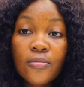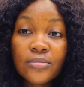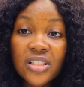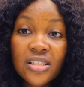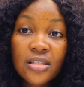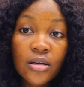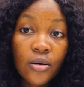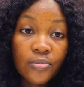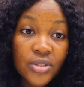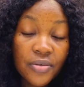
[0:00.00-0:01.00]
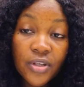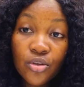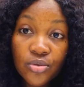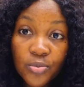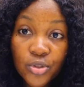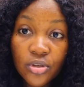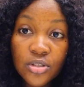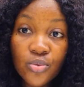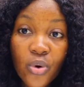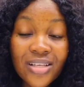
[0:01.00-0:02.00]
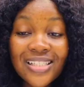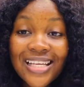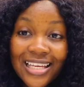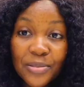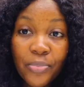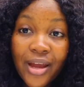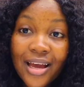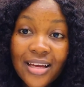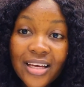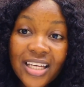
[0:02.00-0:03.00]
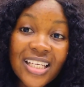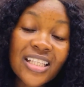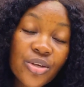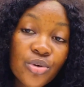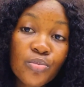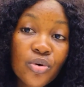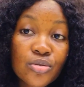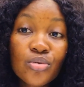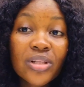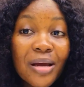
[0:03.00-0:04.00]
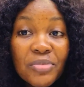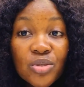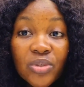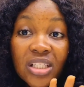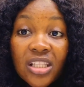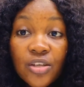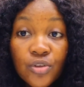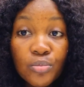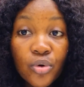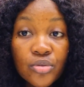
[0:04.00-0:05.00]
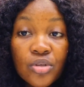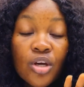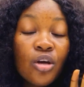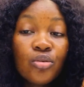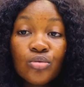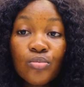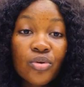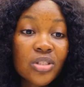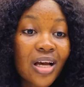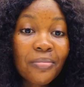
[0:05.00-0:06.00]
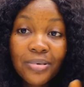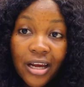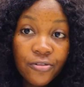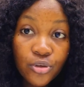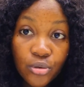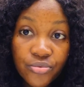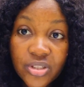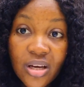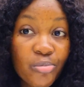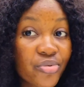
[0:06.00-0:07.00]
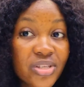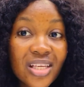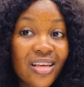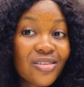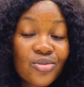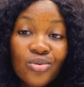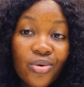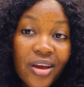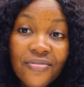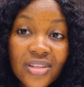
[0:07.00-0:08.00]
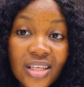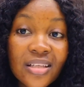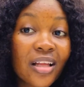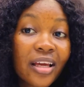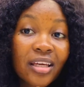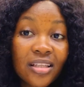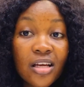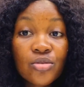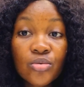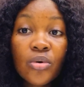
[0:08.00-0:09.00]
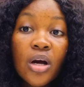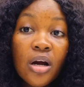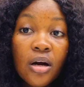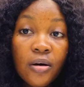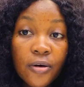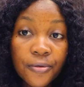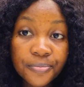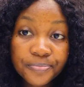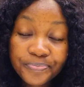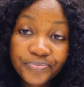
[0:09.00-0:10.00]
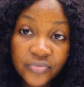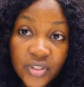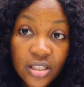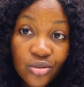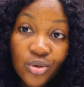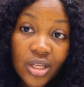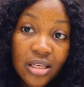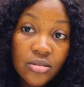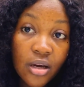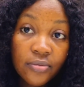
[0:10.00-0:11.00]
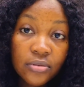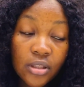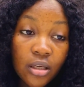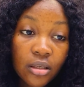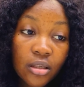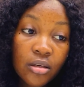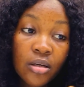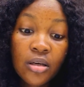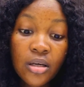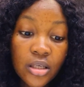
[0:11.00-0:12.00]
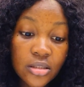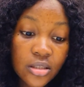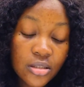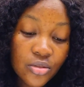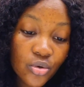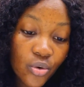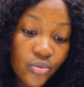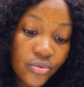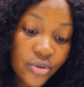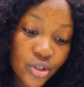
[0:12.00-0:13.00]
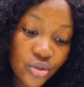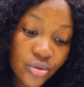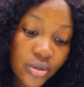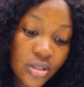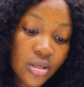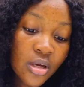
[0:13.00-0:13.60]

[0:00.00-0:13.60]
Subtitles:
this certificate of sponsorship will actually expire in 3 months. So that means within 3 months you must apply for your visa process, your everything. Like, it has to so it has to have like a date of issuance.